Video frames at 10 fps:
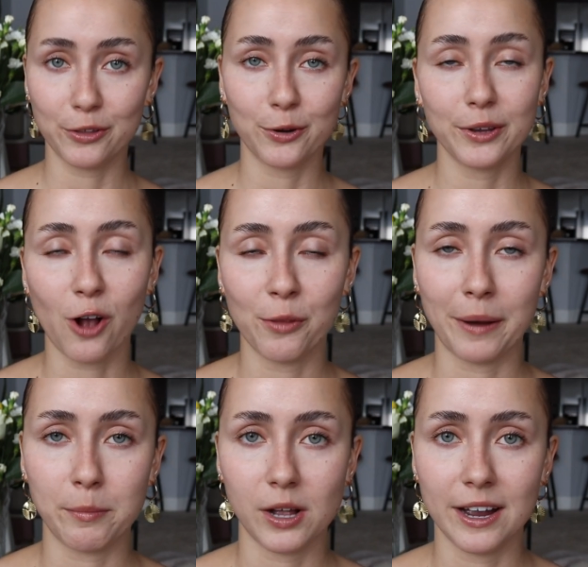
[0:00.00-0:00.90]
They're only called
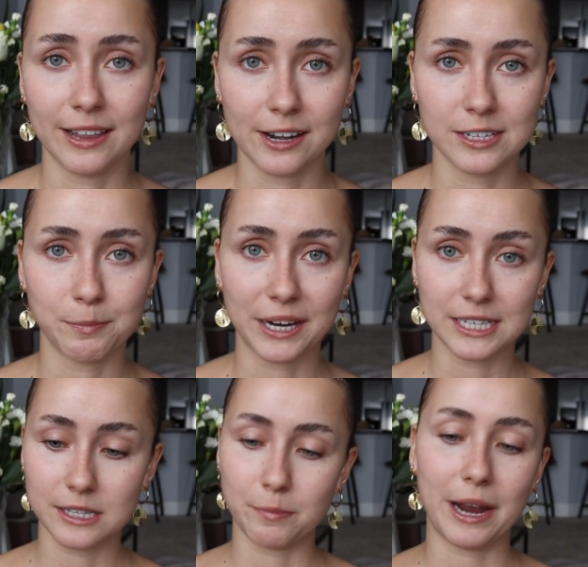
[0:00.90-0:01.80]
Bible highlighters
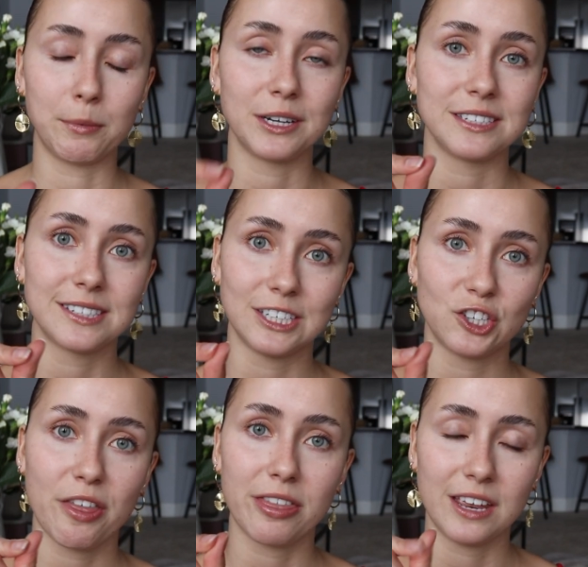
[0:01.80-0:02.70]
because the Bible has
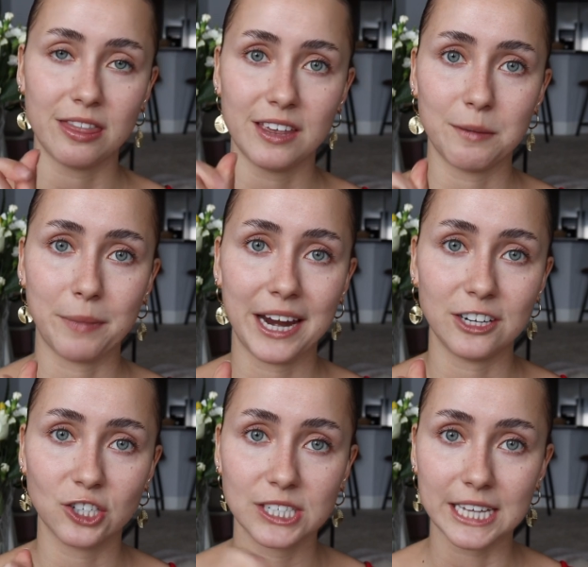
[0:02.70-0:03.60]
such thin, thin
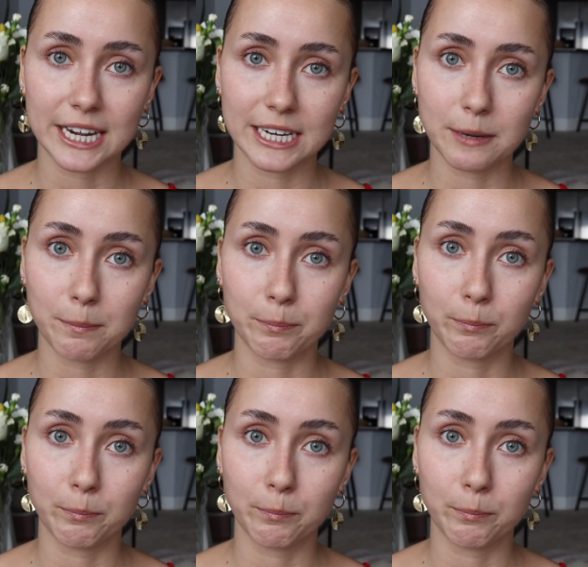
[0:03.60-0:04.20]
pages that it